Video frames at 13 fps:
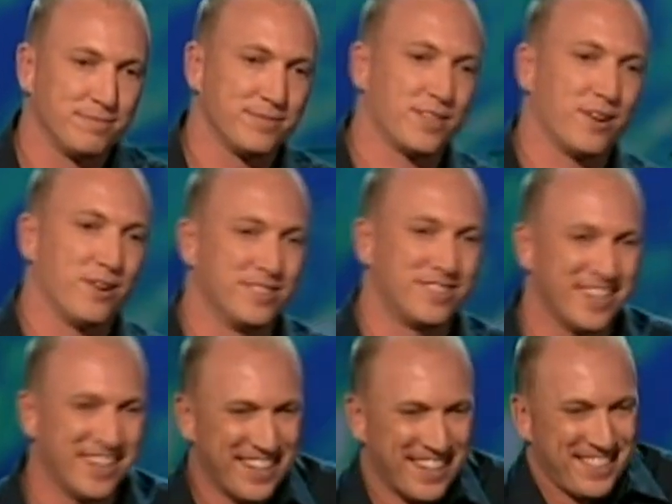So it's
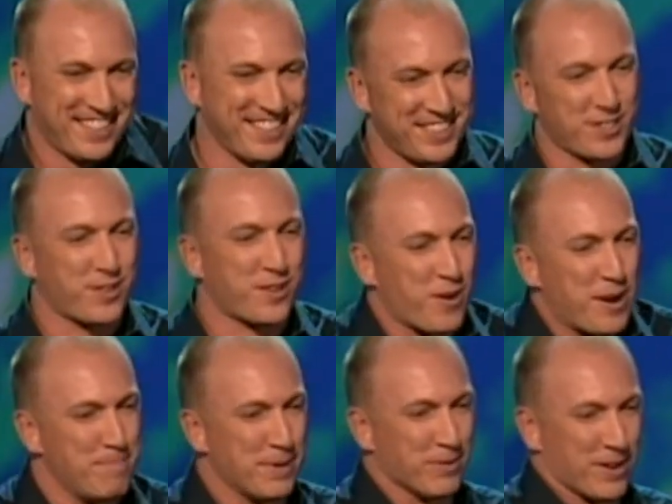
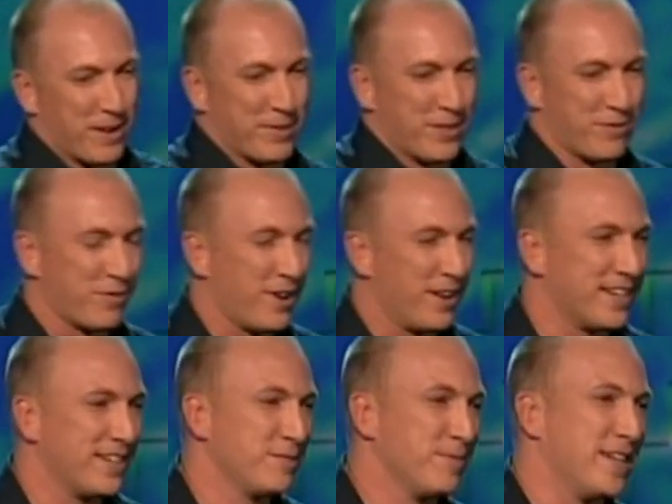creepy when I'm in the front. It
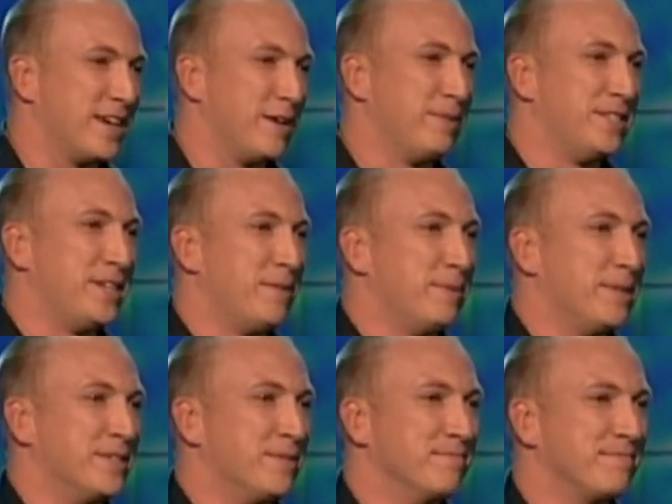gives me the
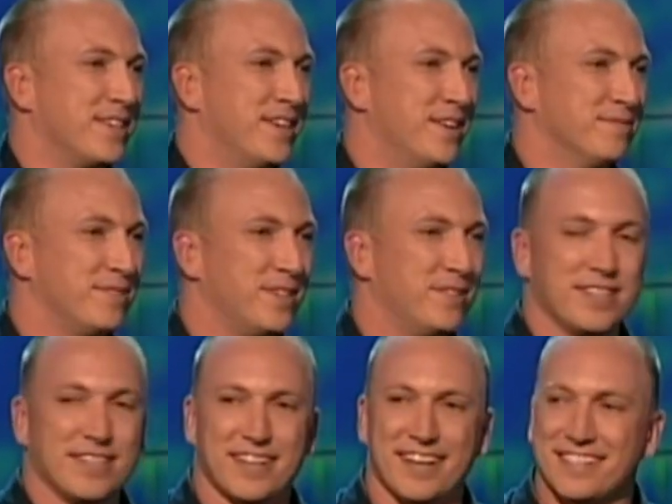heebie-jeebies, you know? It
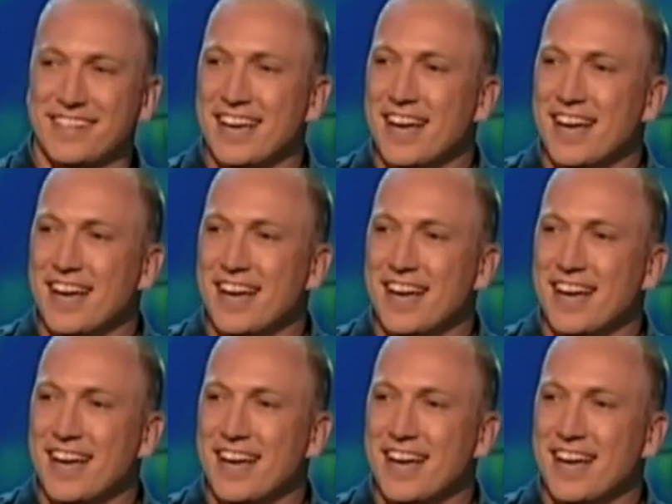really does.